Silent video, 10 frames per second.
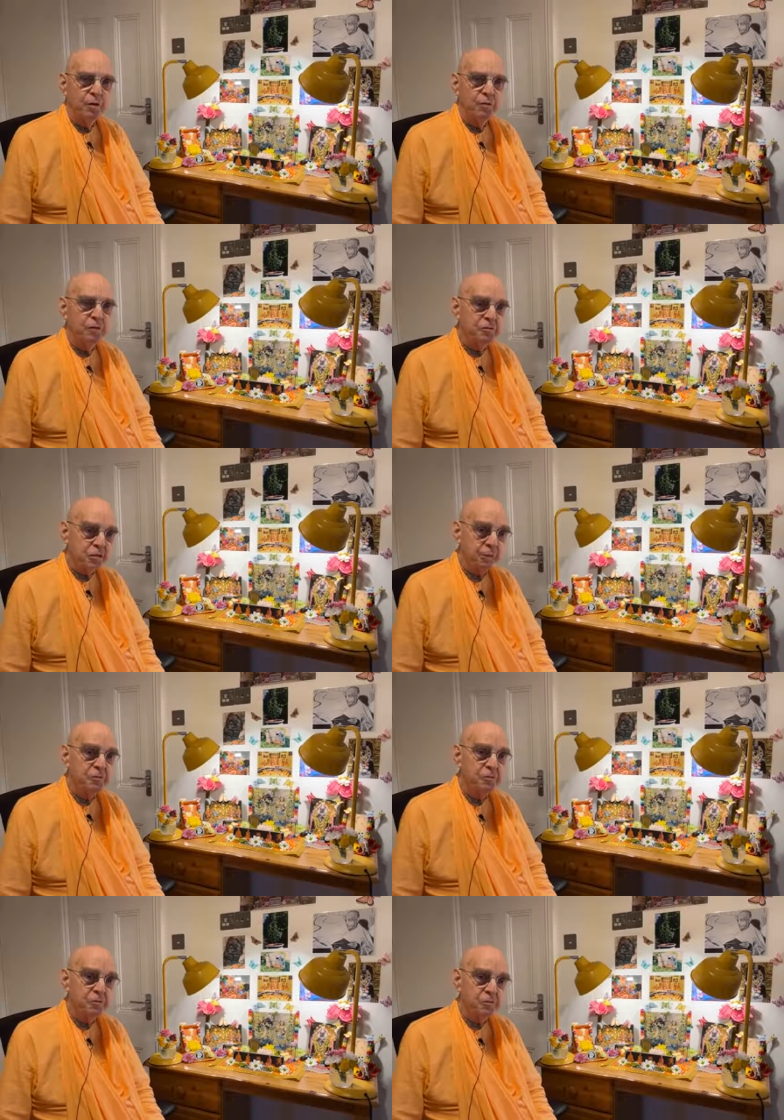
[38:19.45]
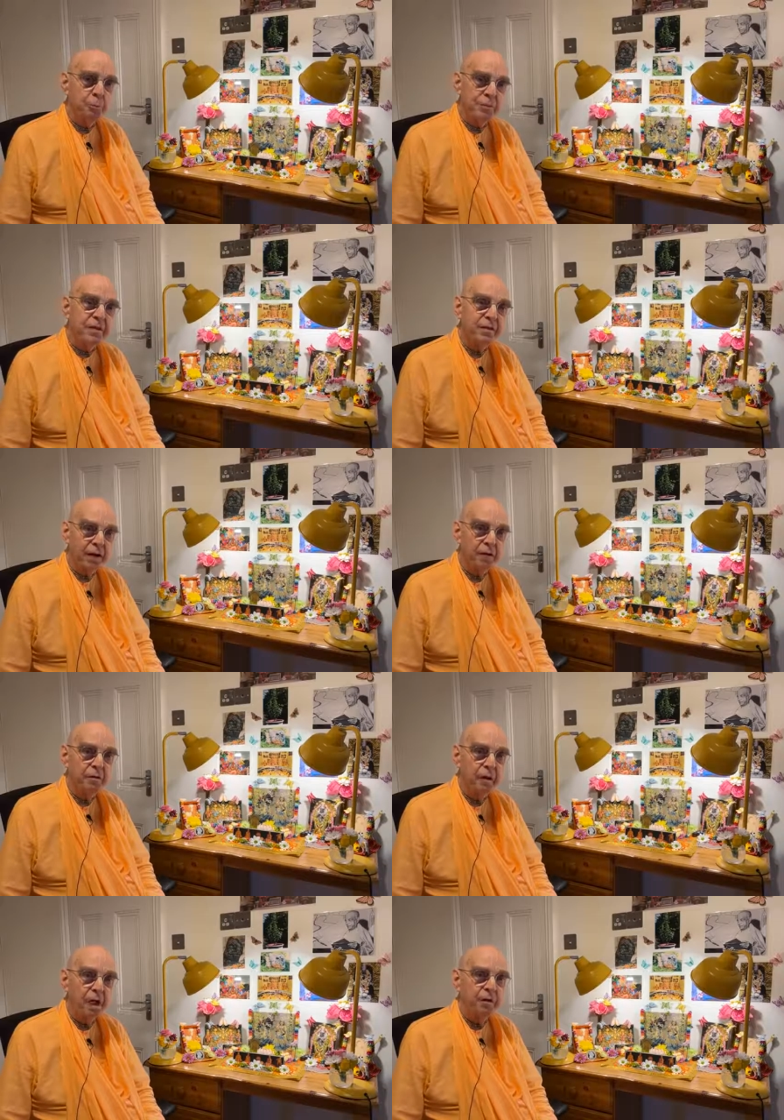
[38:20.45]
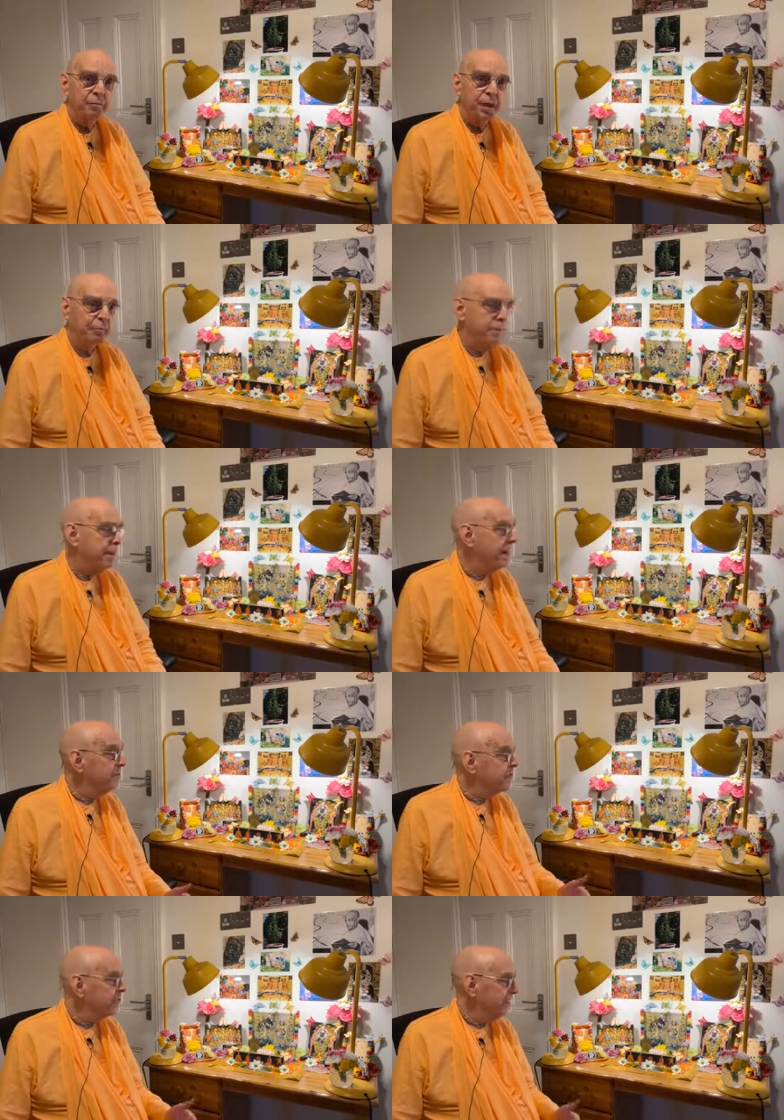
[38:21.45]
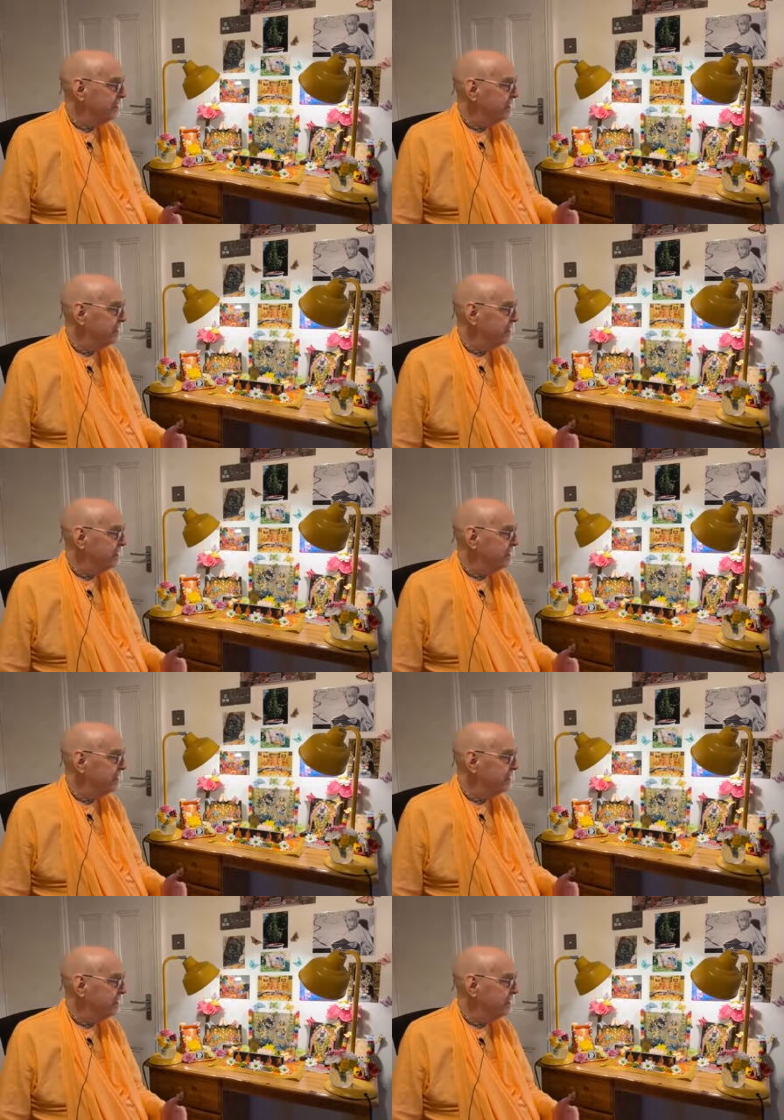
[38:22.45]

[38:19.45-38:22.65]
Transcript: The disturbances will be there, and we may even be